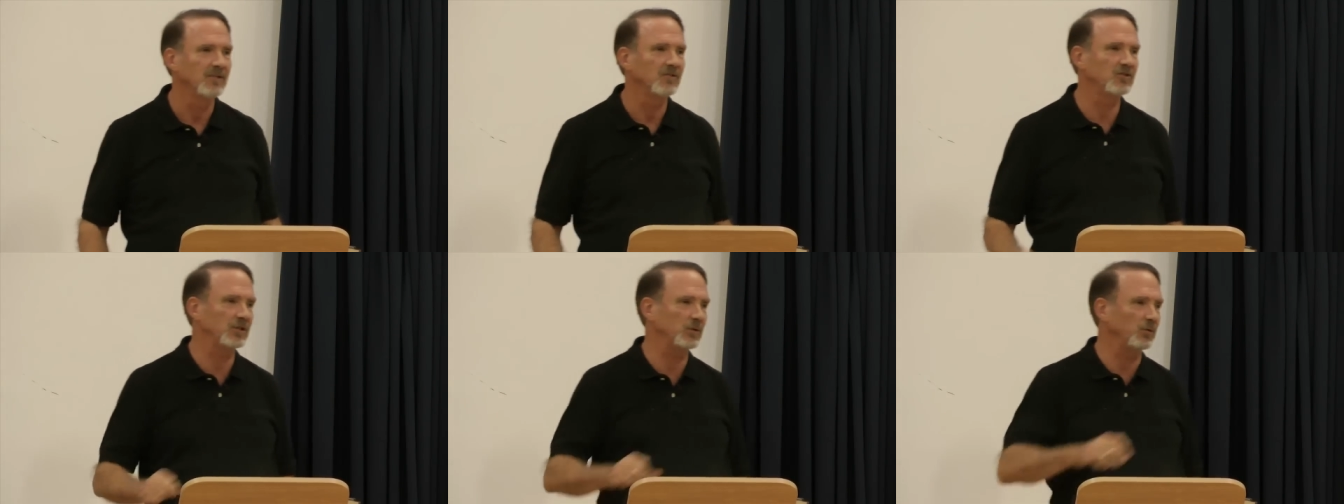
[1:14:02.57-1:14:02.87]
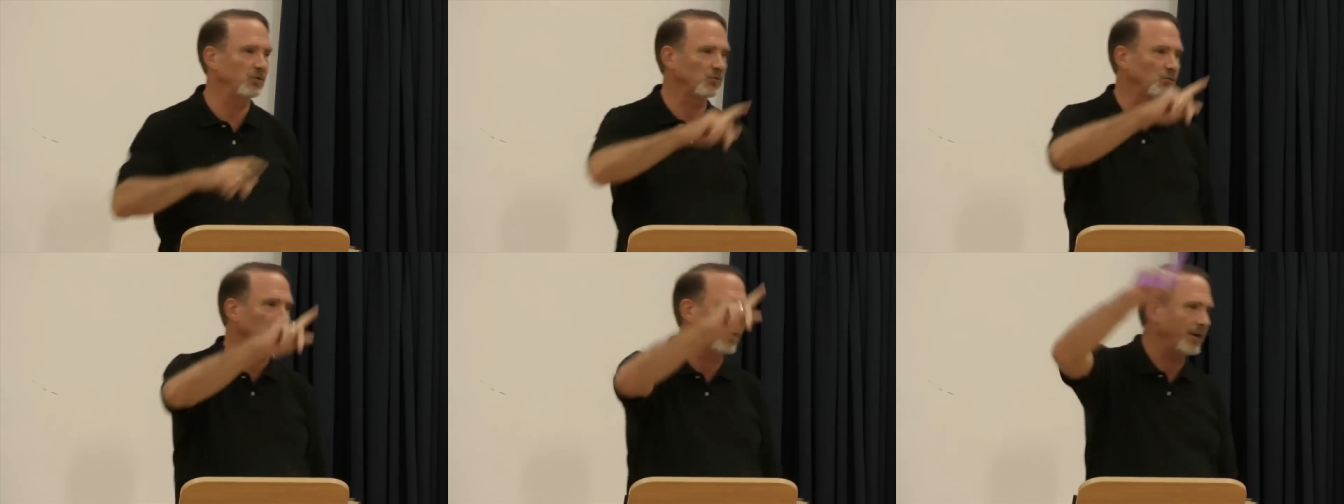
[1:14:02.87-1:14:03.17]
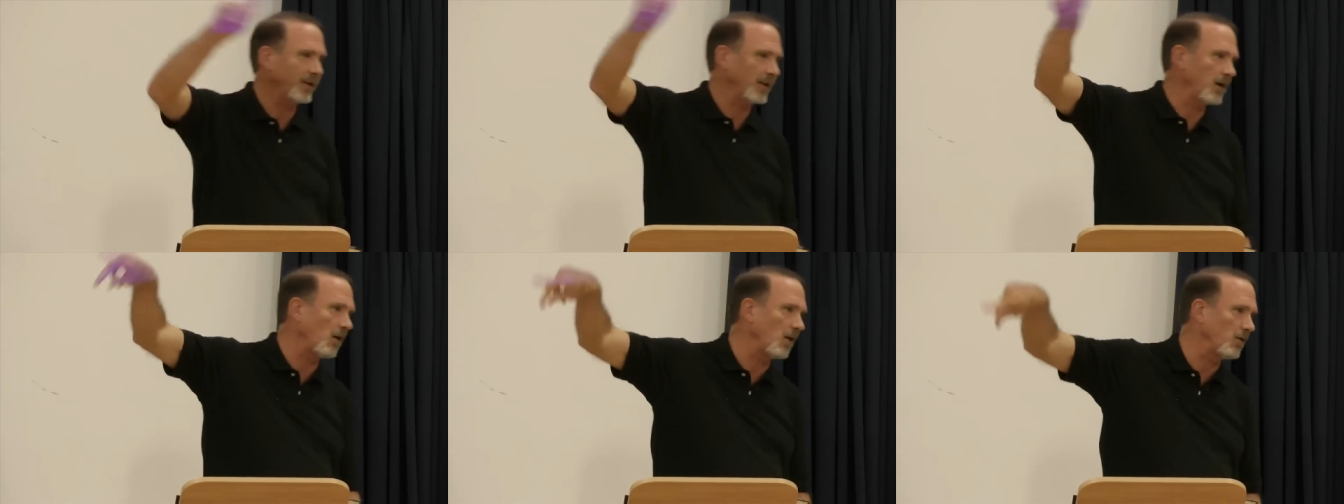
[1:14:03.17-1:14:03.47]
She was
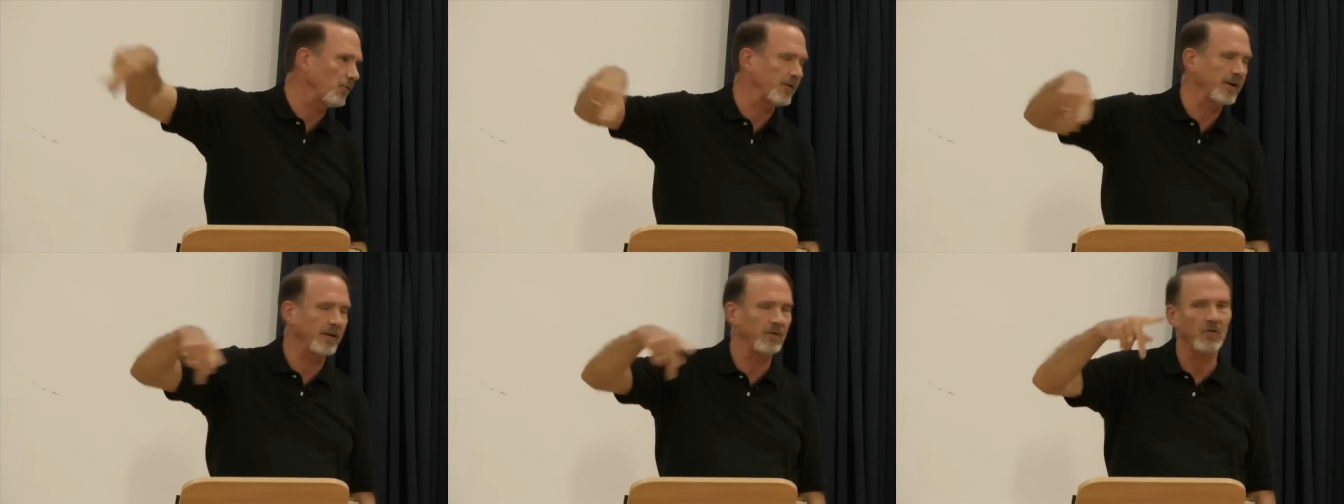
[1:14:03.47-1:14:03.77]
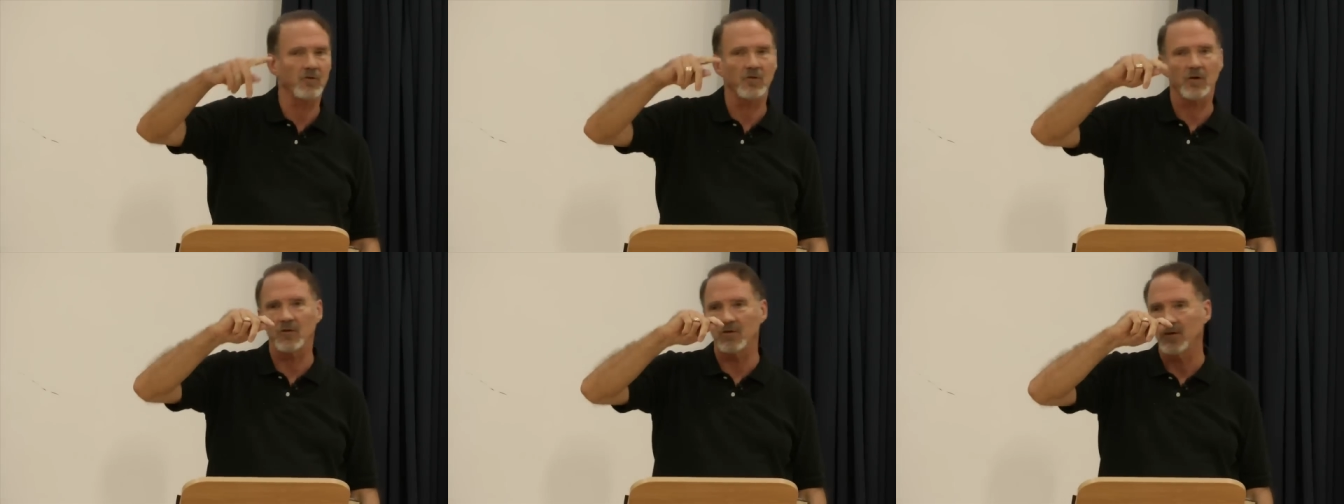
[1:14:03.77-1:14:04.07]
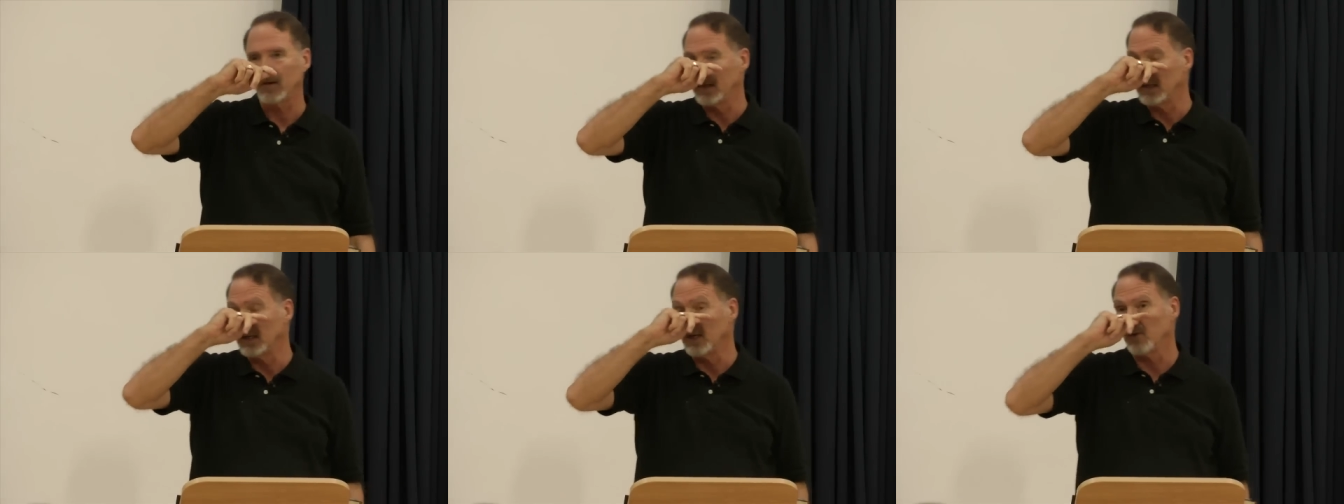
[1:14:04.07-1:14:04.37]
running all around the church.
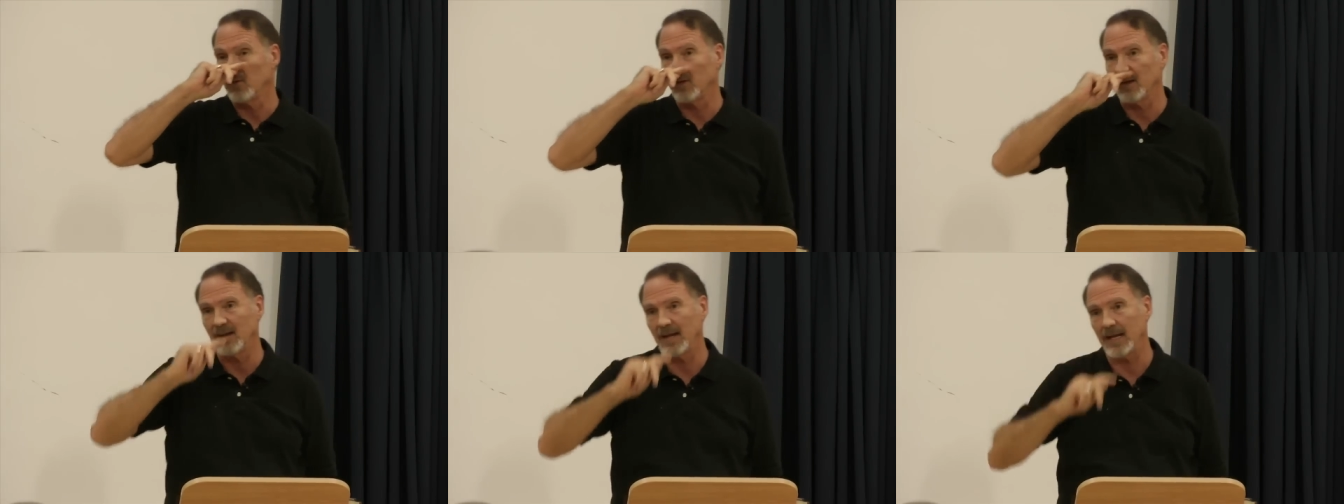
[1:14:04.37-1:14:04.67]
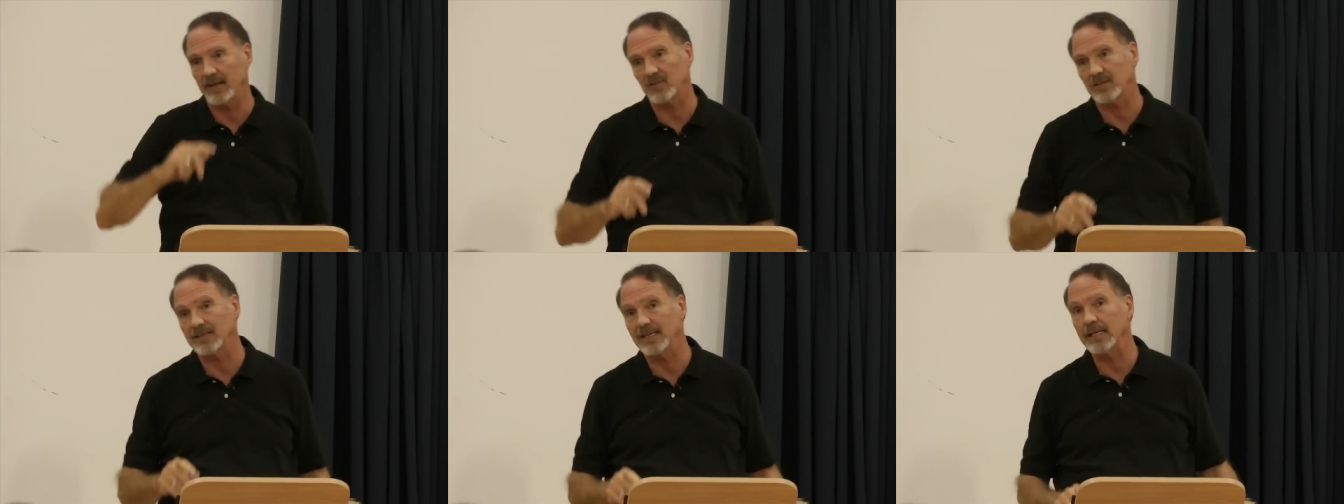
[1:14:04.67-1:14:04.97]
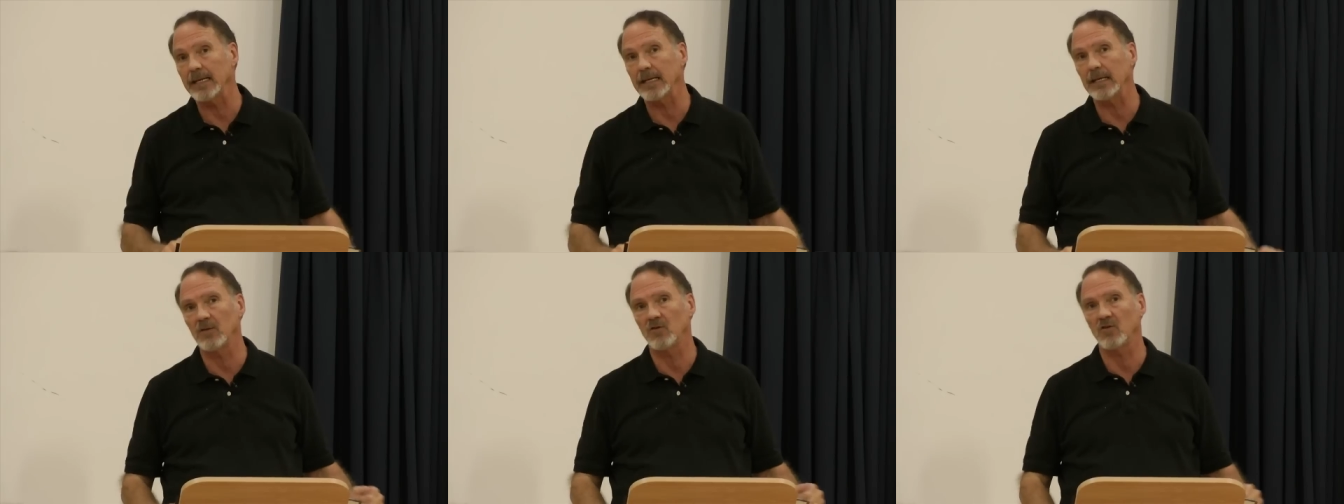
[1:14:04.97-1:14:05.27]
The next
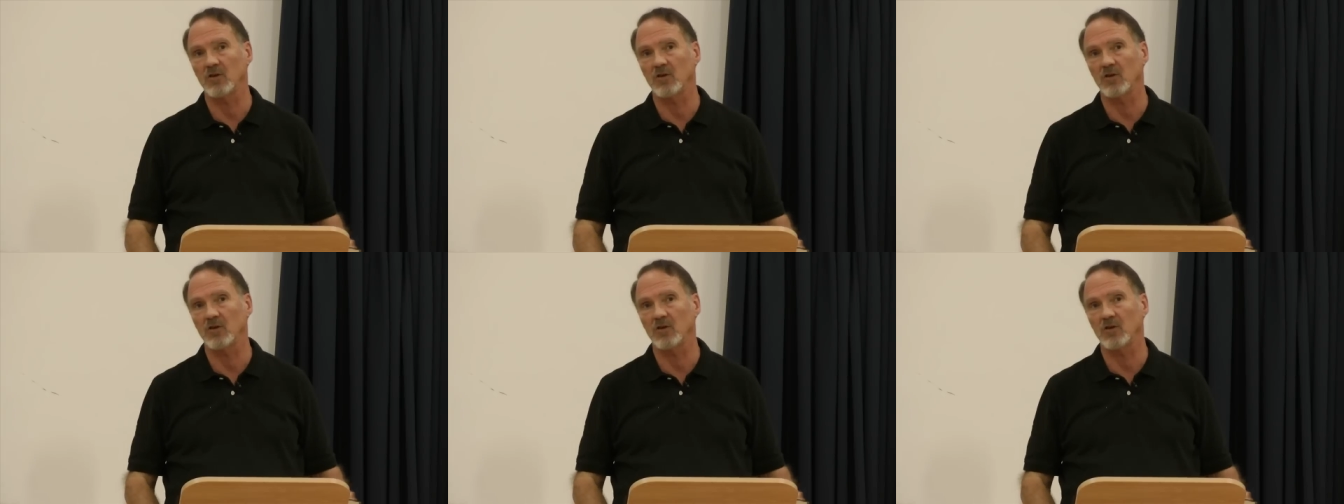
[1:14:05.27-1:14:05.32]
day,